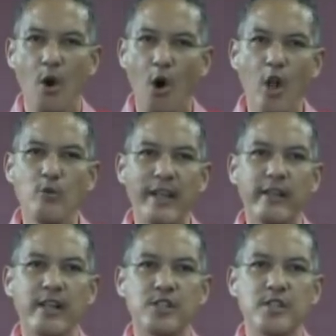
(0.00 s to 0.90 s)
All
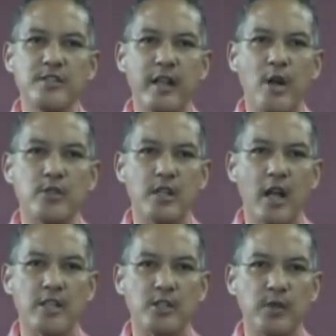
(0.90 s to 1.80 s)
regulations announced
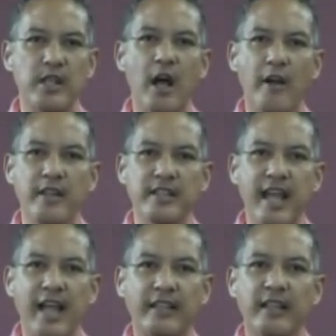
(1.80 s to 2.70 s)
last week are
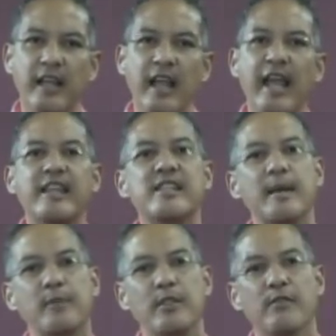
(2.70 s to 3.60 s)
intact,
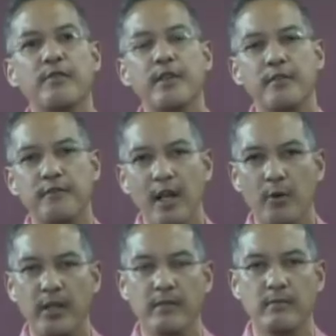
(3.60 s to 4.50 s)
except for the
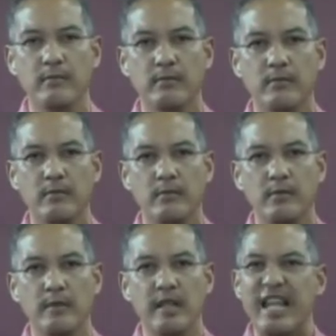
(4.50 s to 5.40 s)
following.
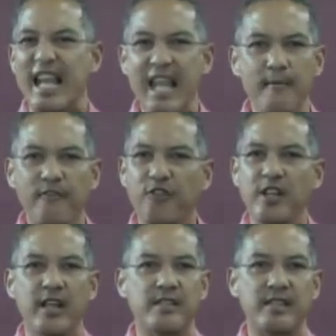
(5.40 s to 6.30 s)

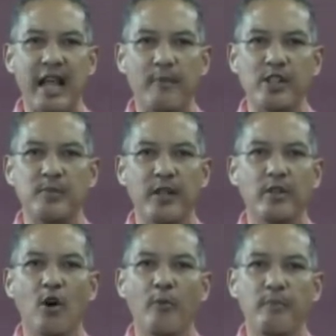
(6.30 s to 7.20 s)
Every establishment
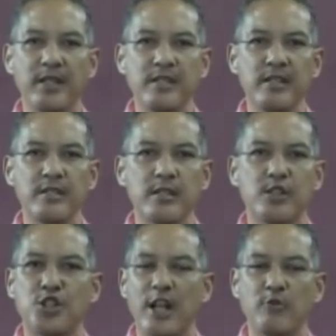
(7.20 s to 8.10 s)
or business
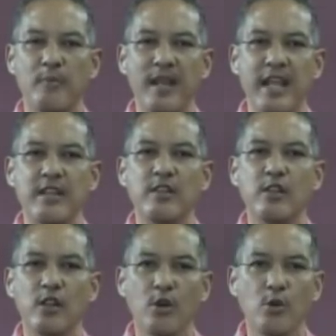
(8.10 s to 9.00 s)
shall remain
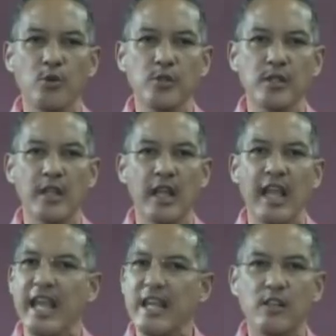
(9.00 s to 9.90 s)
closed,
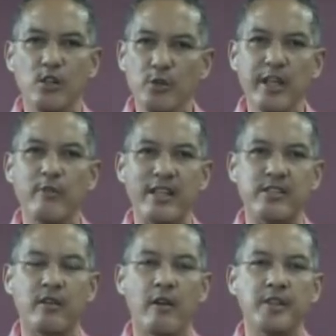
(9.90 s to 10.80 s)
including
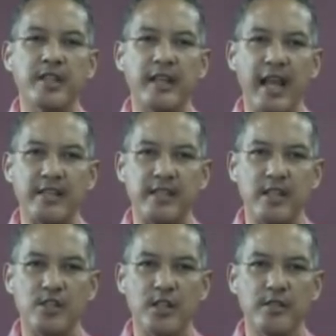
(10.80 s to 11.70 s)
restaurants and gas
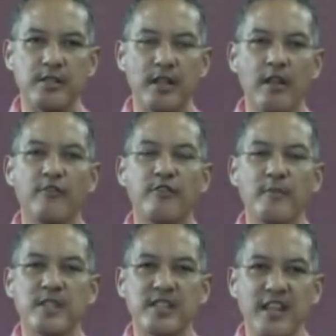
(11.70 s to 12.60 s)
stations,
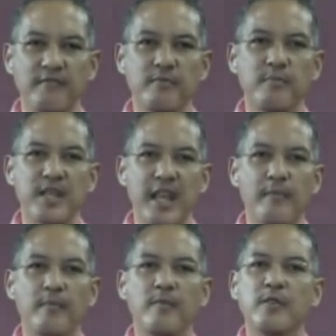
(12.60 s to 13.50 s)
from 7
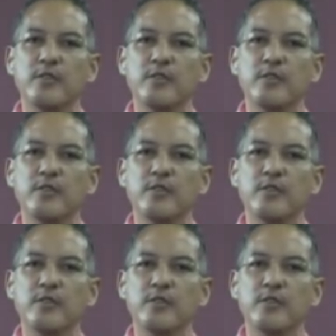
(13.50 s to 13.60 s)
p.m.